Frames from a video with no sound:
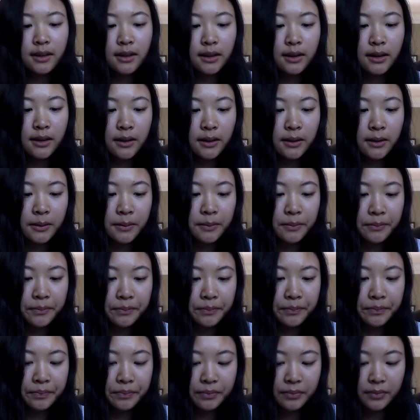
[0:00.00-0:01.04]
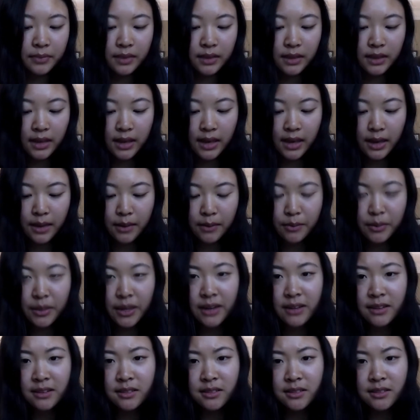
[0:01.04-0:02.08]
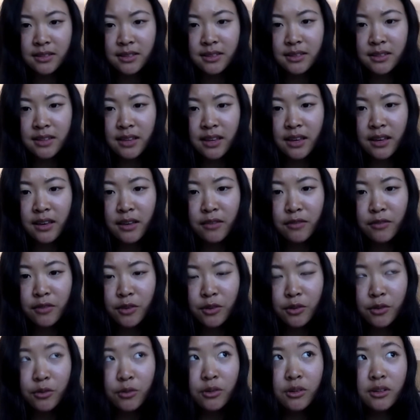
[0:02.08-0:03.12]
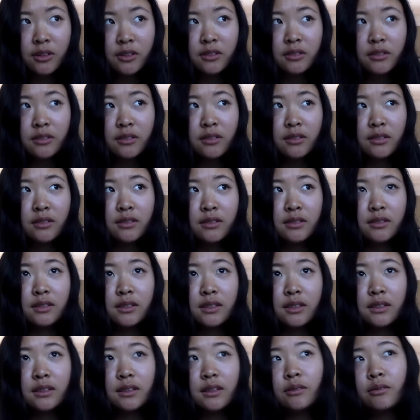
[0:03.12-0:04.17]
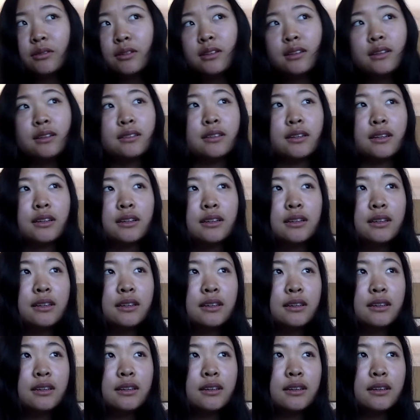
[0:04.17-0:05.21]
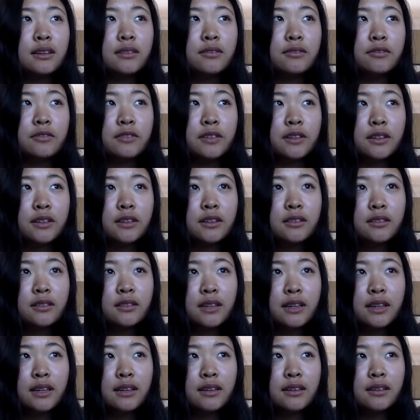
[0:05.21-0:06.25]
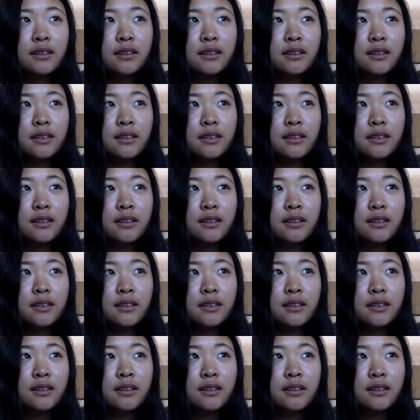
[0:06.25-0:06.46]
That is not to say if you are dealing with anxiety and fear, like